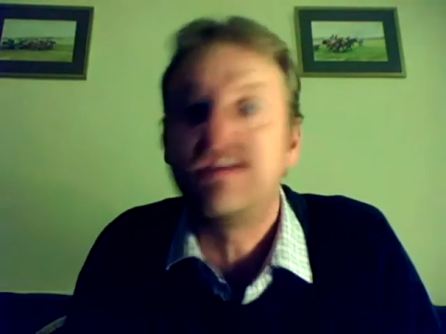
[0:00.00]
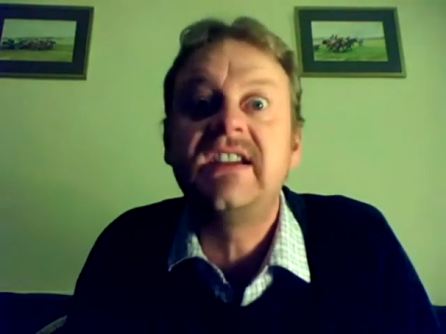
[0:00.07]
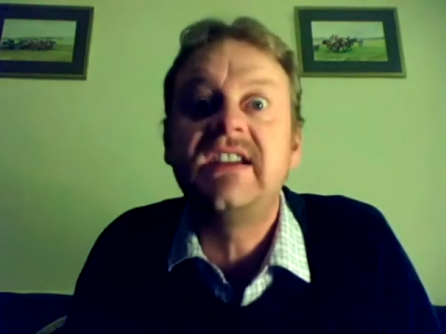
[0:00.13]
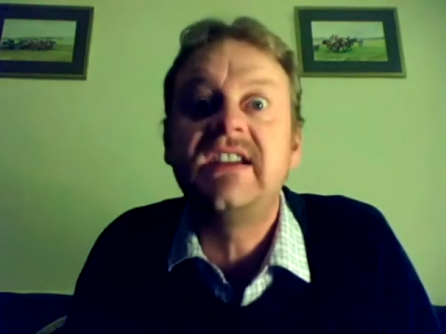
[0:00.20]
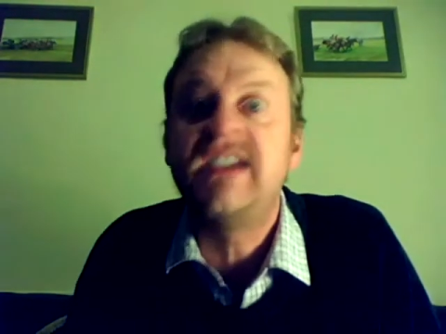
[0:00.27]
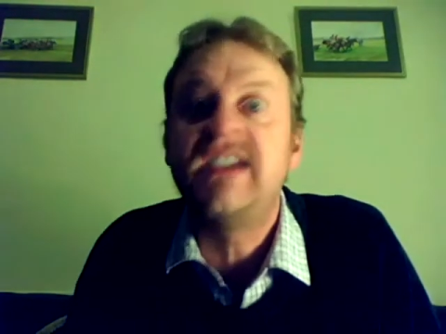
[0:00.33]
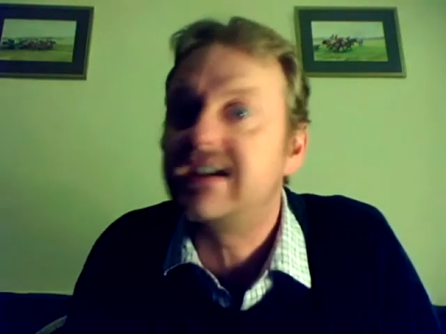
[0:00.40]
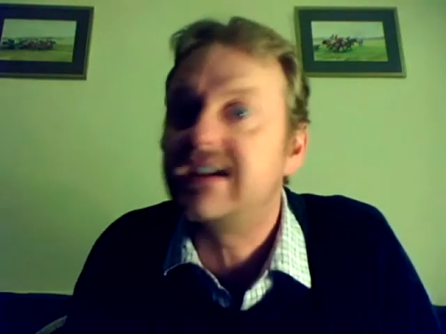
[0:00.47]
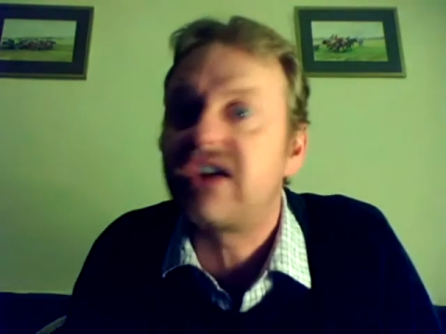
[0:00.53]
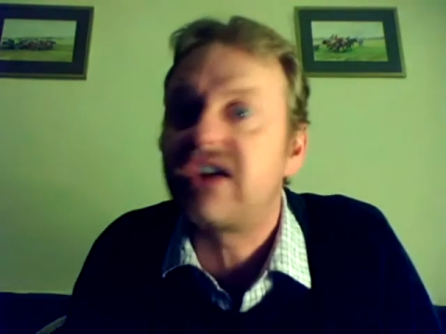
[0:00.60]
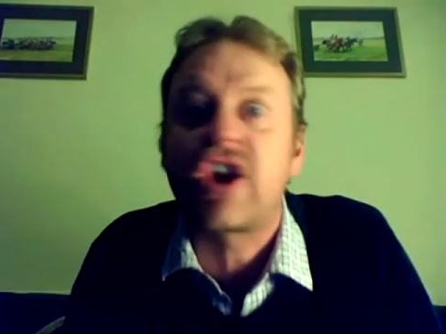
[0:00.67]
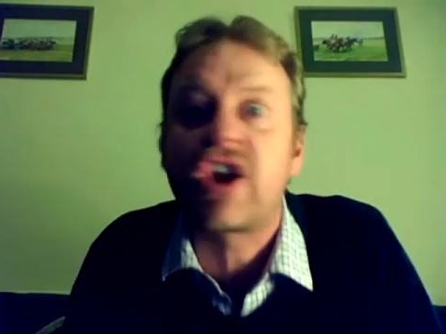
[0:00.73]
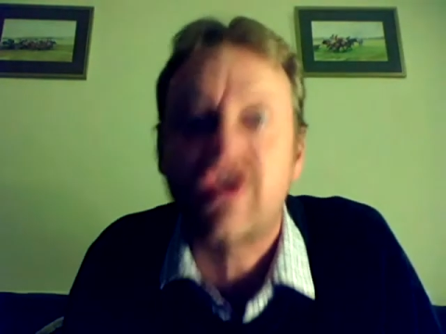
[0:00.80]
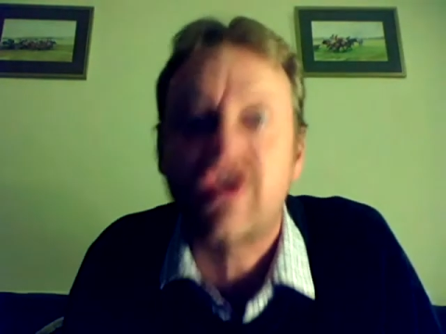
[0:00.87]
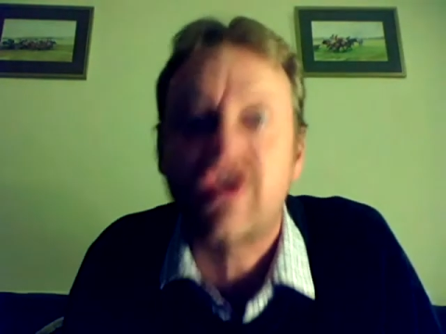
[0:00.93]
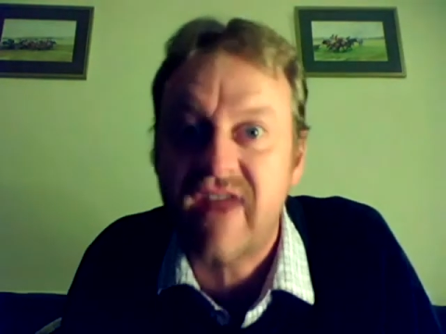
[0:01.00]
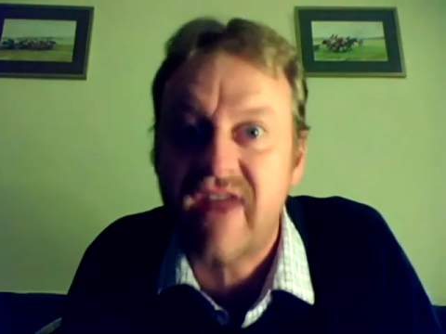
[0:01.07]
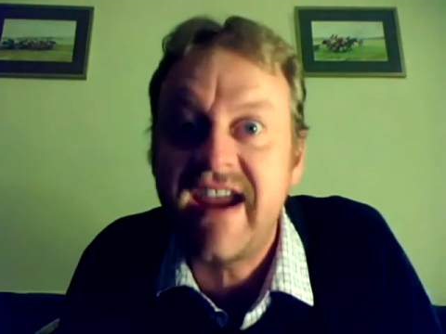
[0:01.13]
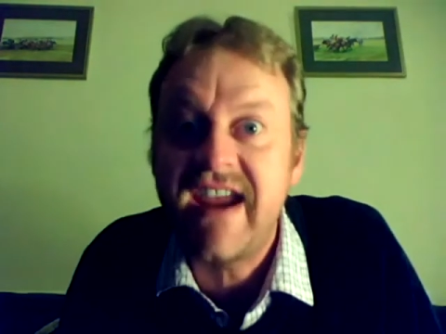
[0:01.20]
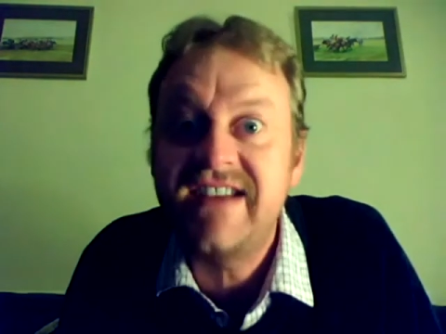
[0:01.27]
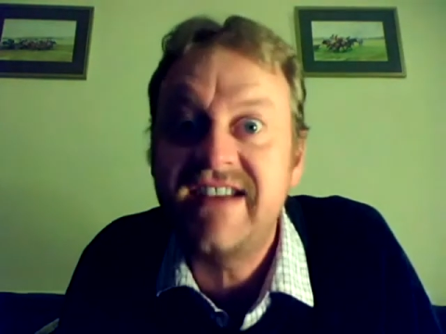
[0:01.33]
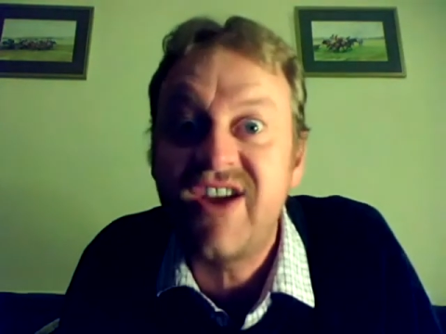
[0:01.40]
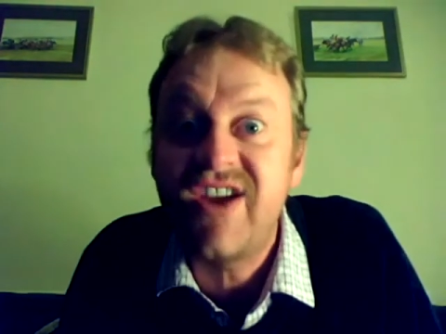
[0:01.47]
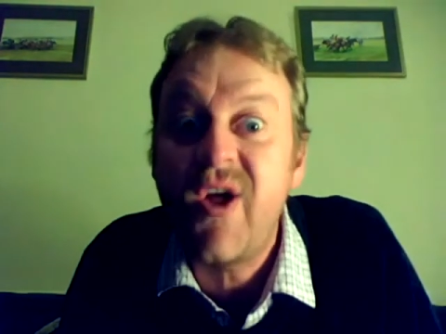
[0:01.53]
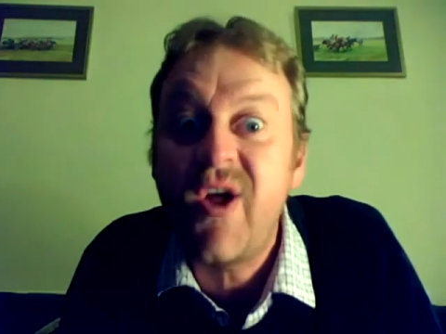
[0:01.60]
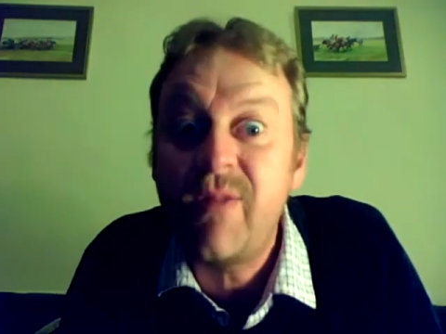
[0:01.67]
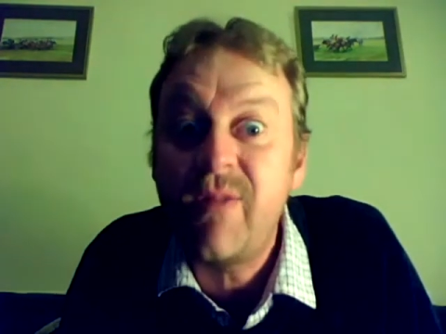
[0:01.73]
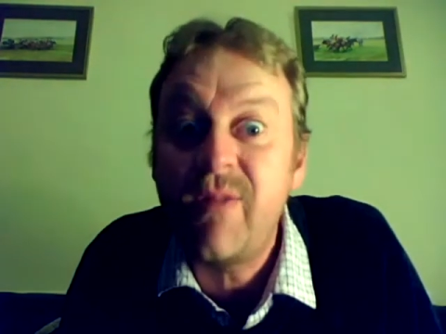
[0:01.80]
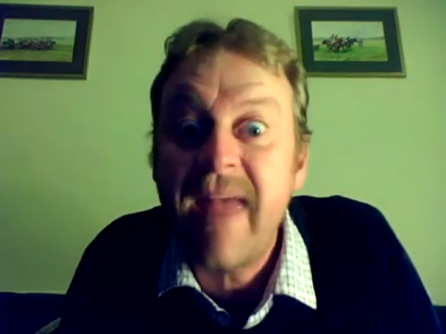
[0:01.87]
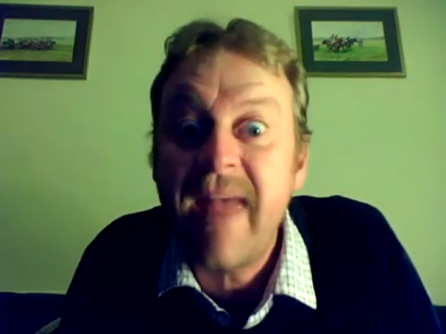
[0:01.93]
He is a crazy
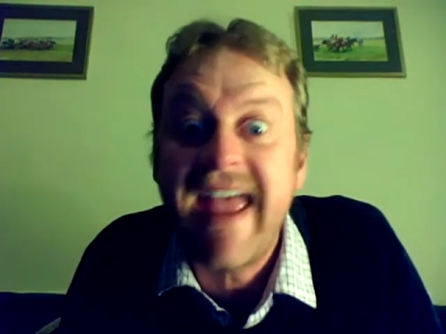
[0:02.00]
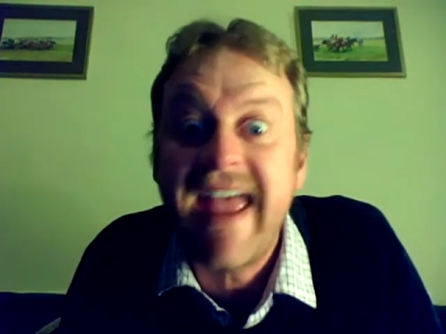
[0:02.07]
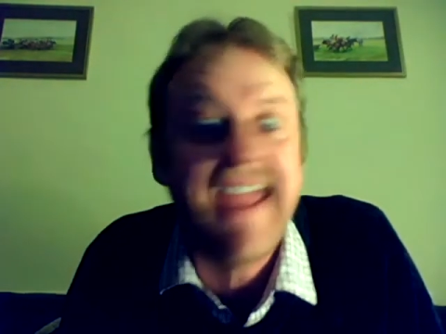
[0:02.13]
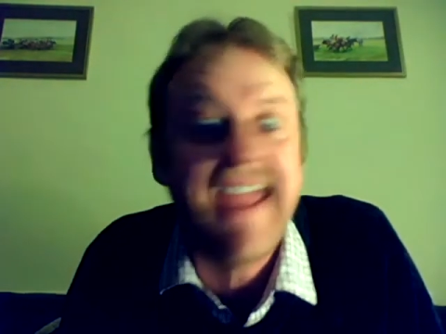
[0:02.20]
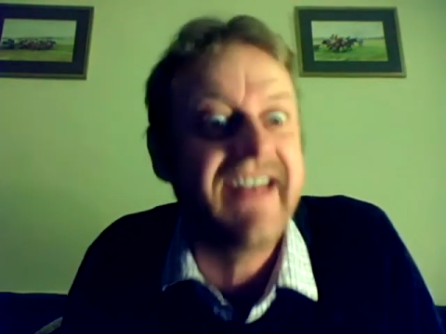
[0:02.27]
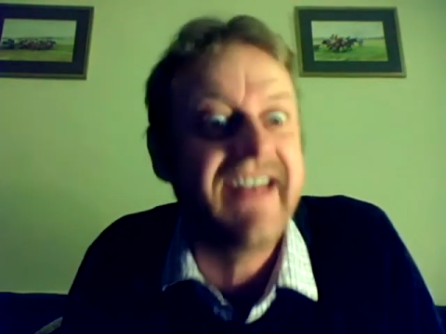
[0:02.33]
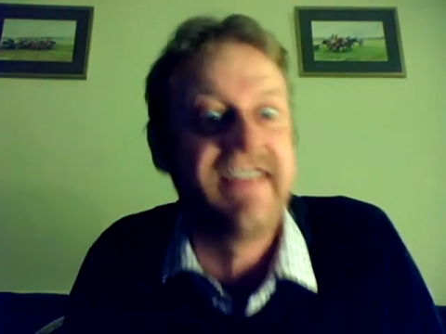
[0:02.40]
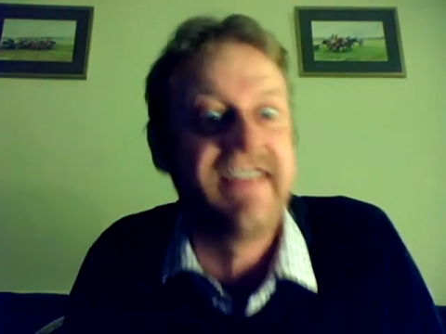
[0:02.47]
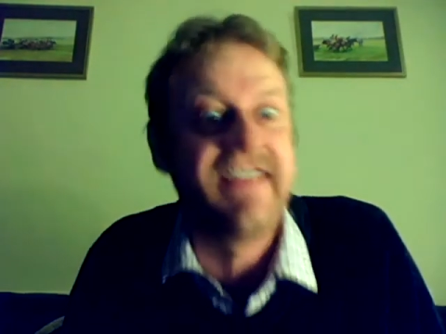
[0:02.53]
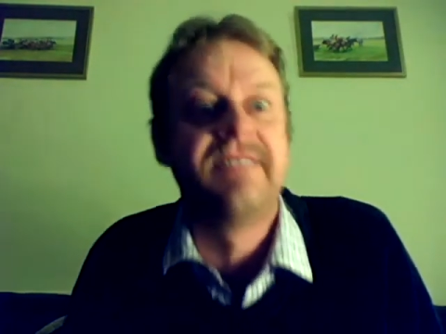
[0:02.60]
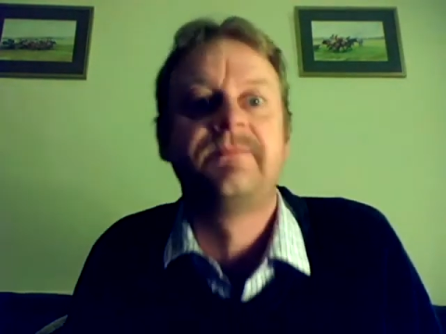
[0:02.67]
old man.